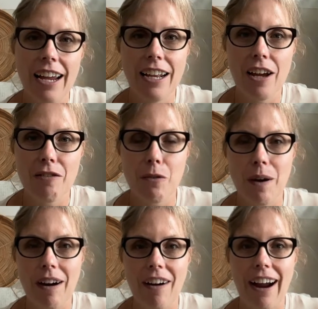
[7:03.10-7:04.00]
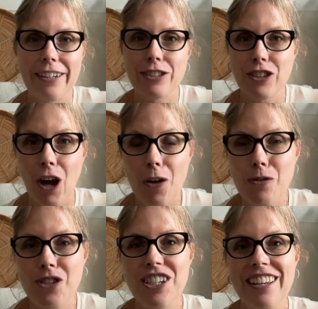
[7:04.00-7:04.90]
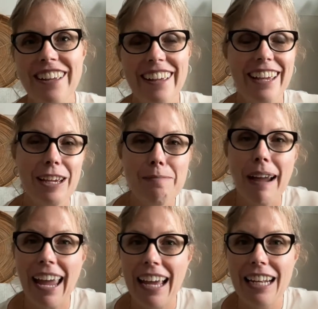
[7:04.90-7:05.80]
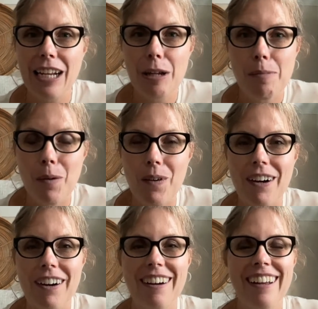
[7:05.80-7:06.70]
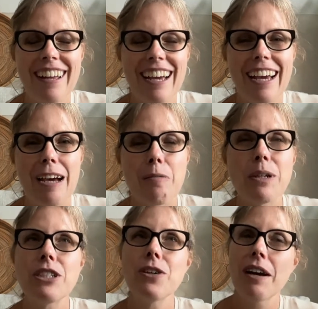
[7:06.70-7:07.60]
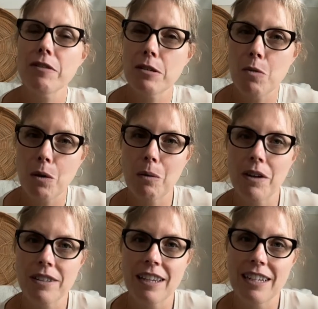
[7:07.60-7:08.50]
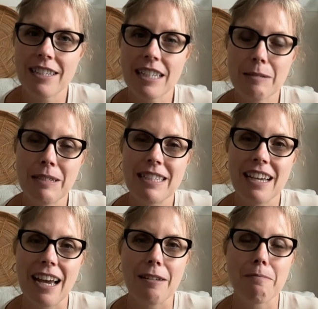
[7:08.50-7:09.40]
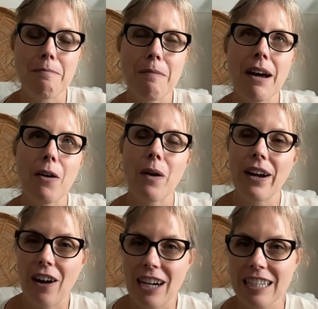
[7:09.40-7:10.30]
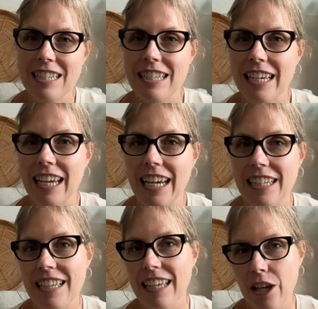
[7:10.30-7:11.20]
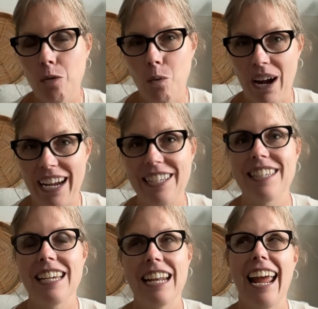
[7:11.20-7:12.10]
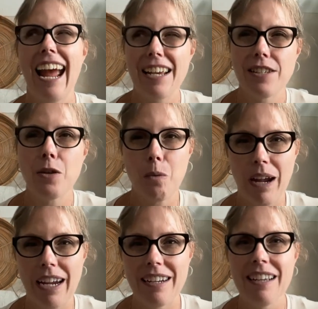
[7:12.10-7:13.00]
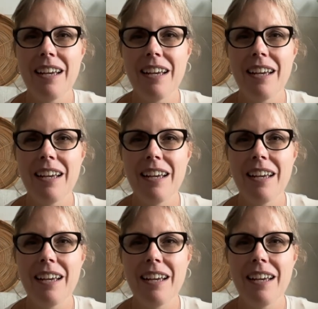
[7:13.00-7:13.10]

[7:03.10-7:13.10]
enough where I don't hit my head anymore. We do have some more work that needs to be done, but quite honestly, it can wait and it has to wait.